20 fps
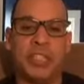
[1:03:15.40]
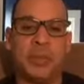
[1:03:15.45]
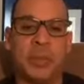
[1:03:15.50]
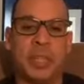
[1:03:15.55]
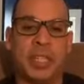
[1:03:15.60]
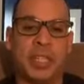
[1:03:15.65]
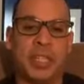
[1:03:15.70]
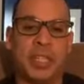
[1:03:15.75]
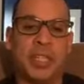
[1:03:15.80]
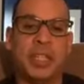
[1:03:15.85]

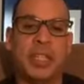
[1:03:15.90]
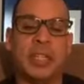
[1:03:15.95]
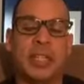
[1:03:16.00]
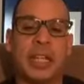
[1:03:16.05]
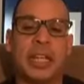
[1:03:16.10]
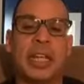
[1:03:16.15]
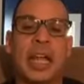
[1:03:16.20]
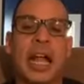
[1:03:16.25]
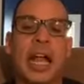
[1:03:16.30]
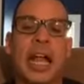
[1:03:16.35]
Like, I
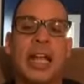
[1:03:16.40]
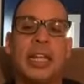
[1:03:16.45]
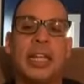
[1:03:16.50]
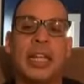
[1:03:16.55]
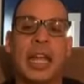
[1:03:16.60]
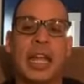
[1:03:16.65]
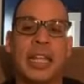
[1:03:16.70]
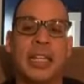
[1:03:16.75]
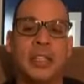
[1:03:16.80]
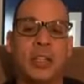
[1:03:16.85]
like the
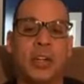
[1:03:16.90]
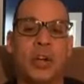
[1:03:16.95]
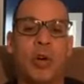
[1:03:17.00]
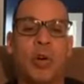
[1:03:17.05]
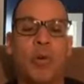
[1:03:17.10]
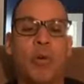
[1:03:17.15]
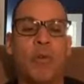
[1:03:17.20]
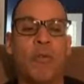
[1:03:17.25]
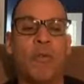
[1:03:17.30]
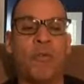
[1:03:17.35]
whole
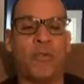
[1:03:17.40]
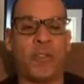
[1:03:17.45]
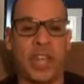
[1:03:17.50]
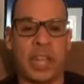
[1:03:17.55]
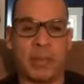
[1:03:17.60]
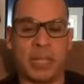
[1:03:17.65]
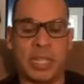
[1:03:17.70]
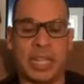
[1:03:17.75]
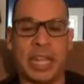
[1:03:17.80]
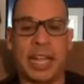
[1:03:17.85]
family
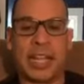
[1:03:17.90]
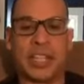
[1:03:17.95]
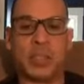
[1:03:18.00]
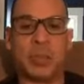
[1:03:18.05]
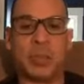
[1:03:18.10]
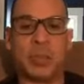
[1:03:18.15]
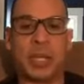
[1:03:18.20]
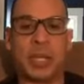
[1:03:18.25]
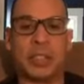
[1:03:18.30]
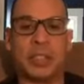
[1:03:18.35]
aspect of
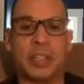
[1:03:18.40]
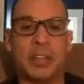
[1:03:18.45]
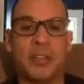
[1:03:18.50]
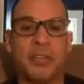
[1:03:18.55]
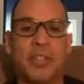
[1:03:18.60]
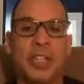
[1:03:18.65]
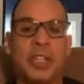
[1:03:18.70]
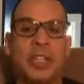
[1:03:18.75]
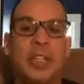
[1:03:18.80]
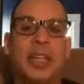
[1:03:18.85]
it.
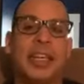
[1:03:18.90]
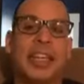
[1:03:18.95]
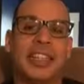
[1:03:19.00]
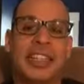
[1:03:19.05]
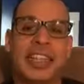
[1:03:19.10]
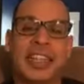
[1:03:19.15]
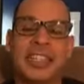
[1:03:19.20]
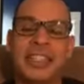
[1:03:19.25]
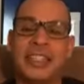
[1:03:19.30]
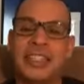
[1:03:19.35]
They
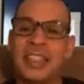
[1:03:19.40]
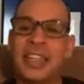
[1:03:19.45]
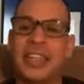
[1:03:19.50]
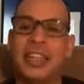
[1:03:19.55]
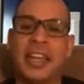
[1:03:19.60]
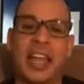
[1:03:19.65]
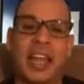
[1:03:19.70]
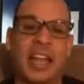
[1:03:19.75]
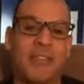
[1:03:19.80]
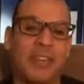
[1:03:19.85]
did have a
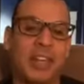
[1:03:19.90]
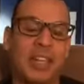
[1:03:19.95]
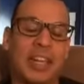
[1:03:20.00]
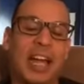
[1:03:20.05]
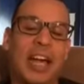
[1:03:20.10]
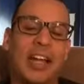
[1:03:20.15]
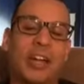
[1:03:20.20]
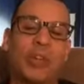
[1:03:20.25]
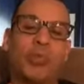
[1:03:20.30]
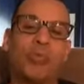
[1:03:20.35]
lot of
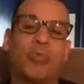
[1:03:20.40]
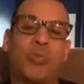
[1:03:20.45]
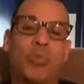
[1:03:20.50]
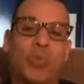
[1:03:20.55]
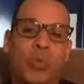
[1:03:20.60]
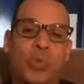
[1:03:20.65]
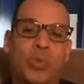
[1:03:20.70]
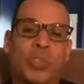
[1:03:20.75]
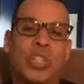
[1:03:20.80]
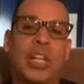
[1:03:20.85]
rules, a lot
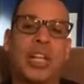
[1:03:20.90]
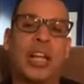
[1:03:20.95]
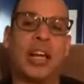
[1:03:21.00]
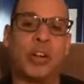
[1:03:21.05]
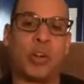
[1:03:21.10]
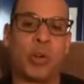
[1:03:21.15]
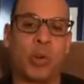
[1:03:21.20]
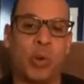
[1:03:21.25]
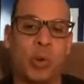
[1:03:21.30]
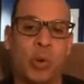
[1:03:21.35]
of order
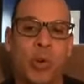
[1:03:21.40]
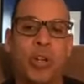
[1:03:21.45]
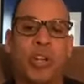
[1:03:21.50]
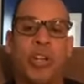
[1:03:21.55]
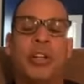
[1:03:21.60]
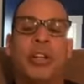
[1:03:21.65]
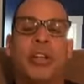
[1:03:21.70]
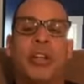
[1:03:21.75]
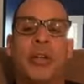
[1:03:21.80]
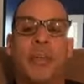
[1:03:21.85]
back
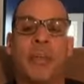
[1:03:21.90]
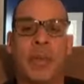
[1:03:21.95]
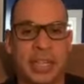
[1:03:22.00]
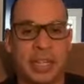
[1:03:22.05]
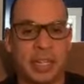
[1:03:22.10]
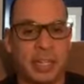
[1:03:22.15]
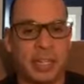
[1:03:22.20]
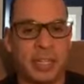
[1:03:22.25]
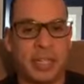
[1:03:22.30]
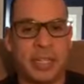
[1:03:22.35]
in the
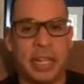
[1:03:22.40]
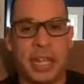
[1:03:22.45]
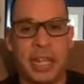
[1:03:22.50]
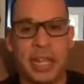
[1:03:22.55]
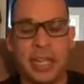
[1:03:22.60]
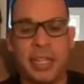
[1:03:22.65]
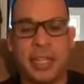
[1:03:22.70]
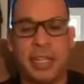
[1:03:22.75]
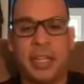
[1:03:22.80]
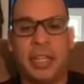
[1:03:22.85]
day.
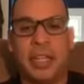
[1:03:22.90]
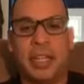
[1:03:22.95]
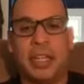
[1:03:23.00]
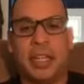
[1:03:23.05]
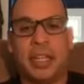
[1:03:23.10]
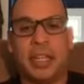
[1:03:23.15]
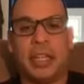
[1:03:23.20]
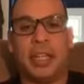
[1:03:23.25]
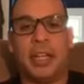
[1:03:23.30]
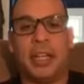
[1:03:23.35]

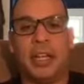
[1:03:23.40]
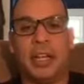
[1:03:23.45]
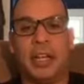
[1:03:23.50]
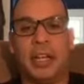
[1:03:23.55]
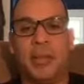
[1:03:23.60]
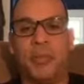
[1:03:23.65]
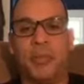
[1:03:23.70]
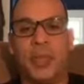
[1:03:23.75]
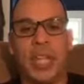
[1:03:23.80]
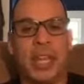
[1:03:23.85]
Um, it,
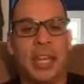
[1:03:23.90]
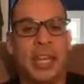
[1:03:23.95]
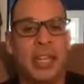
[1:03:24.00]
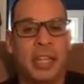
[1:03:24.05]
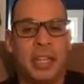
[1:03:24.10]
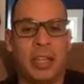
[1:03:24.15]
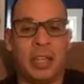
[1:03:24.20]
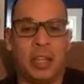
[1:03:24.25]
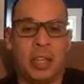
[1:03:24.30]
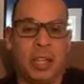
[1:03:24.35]
it, it,
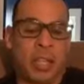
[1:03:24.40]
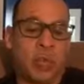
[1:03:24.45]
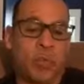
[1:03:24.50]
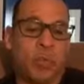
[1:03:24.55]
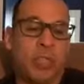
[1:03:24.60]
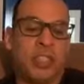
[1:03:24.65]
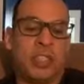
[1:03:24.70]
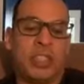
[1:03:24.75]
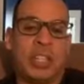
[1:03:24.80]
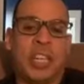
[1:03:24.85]
was, it, it
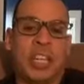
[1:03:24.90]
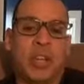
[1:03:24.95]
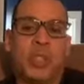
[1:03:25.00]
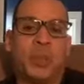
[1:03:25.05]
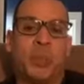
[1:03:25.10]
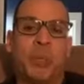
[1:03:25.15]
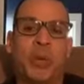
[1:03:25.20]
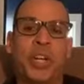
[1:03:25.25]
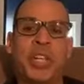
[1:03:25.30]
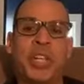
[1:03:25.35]
was pretty
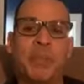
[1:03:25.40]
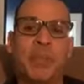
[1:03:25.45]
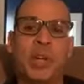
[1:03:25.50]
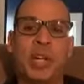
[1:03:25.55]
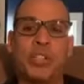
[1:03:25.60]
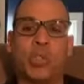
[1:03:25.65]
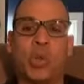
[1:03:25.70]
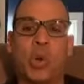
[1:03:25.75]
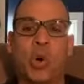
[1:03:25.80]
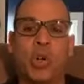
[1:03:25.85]
much all
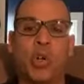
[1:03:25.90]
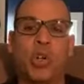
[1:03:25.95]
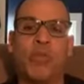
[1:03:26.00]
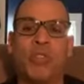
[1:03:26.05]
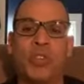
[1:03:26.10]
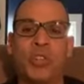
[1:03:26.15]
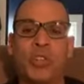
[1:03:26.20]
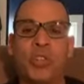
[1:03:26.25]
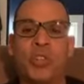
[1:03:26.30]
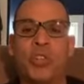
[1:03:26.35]
over New York
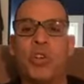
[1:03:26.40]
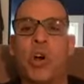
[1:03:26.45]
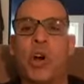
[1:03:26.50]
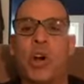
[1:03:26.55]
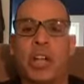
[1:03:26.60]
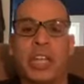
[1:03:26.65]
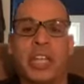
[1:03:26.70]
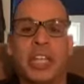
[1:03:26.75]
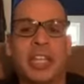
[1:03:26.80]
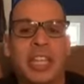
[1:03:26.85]
in
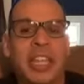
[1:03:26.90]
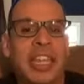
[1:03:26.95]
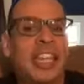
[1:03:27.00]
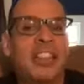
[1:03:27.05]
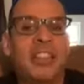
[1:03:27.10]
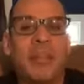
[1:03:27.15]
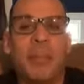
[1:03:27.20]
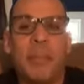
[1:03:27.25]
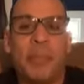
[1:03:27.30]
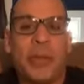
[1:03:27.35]
the
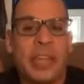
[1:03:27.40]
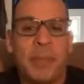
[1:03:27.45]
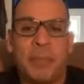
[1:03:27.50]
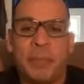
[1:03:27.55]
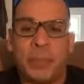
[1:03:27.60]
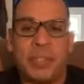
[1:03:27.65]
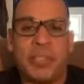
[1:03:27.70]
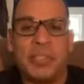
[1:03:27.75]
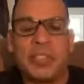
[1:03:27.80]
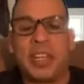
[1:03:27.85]
papers and
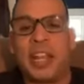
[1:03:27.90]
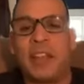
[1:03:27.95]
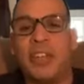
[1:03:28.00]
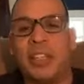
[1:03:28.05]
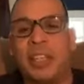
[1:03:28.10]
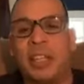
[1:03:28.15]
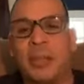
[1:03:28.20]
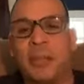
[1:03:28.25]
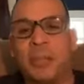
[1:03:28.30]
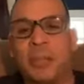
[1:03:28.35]
everything,
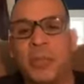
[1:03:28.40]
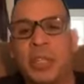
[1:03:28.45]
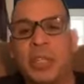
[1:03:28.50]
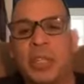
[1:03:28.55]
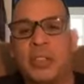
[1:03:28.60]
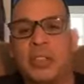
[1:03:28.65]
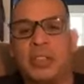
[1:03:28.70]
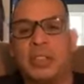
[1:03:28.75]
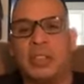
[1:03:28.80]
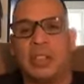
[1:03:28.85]
because
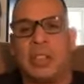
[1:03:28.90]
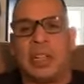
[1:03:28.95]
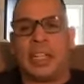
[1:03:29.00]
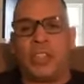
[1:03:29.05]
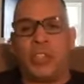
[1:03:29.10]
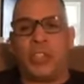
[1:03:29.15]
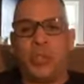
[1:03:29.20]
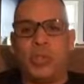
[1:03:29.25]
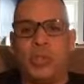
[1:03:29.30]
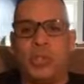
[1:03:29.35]
like you couldn't
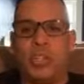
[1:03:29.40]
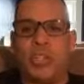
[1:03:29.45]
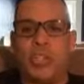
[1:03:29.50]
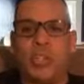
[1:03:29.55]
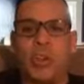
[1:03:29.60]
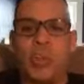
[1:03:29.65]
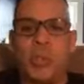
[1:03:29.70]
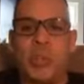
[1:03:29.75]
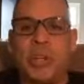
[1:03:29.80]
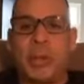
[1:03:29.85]
open up a
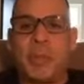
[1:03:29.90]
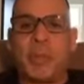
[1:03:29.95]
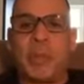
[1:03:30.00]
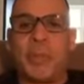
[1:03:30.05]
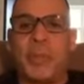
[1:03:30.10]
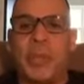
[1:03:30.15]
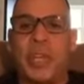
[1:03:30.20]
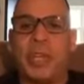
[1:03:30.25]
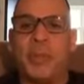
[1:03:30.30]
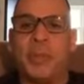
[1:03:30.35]
paper and
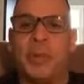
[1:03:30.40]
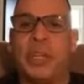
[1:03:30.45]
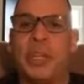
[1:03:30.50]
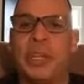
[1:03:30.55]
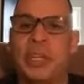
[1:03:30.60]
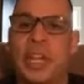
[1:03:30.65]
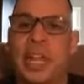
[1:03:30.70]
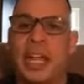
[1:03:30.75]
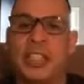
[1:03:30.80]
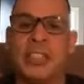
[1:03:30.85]
not
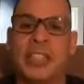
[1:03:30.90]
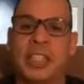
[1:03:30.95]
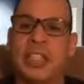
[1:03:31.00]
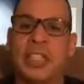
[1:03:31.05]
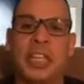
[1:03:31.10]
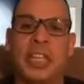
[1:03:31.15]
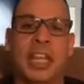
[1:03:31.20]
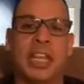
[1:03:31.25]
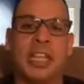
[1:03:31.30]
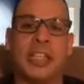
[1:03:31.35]
see like
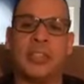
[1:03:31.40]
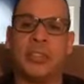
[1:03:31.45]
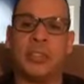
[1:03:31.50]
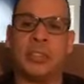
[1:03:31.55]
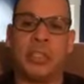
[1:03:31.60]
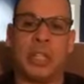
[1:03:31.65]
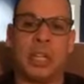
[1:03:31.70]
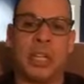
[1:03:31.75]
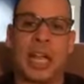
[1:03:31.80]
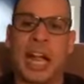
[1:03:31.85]
the
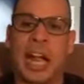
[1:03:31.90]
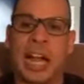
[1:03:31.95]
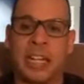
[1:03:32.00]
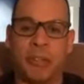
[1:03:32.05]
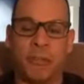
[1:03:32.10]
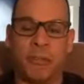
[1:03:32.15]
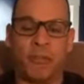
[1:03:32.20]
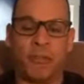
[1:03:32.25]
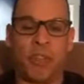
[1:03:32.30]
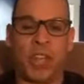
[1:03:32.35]
Gotti
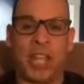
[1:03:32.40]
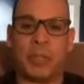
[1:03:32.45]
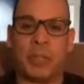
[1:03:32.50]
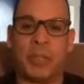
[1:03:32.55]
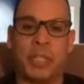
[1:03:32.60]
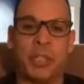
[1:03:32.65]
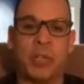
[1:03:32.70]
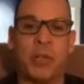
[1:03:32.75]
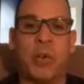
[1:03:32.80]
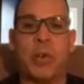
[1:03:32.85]
family or,
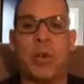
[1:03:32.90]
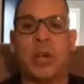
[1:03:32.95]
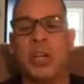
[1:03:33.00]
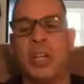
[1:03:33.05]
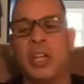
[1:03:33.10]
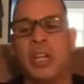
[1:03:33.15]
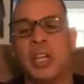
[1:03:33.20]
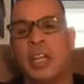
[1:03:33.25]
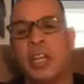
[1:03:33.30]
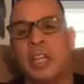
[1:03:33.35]

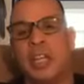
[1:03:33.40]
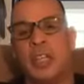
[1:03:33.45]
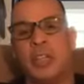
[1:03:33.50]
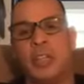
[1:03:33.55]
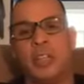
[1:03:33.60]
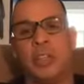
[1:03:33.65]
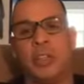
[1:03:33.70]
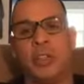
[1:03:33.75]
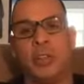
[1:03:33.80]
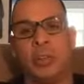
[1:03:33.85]
you know,
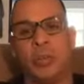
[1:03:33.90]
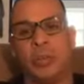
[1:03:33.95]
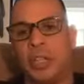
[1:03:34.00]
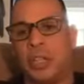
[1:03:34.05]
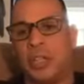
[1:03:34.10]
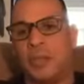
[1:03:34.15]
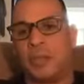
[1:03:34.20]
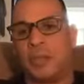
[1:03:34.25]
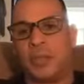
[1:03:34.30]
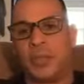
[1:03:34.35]

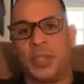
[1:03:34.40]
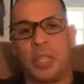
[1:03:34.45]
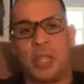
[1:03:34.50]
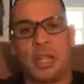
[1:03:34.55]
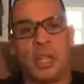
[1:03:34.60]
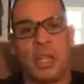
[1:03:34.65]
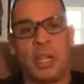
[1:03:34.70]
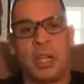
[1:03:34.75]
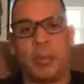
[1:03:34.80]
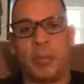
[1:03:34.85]
um,
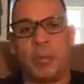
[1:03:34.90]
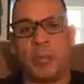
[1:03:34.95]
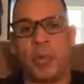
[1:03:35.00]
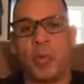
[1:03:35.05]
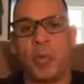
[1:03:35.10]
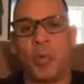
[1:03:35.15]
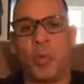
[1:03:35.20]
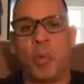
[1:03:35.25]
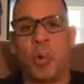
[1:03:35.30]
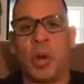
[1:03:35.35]
what
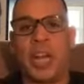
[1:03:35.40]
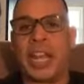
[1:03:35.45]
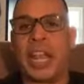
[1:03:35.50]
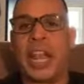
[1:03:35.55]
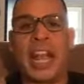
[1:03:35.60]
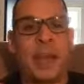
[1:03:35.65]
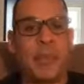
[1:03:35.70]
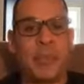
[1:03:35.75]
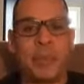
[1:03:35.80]
happened,